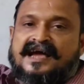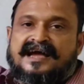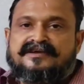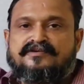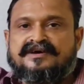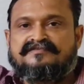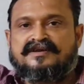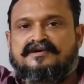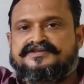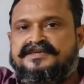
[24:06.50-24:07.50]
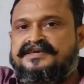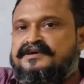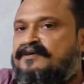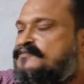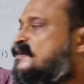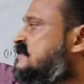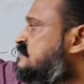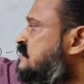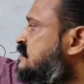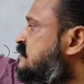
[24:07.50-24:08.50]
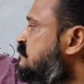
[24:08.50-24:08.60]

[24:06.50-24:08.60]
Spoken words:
angular velocity of link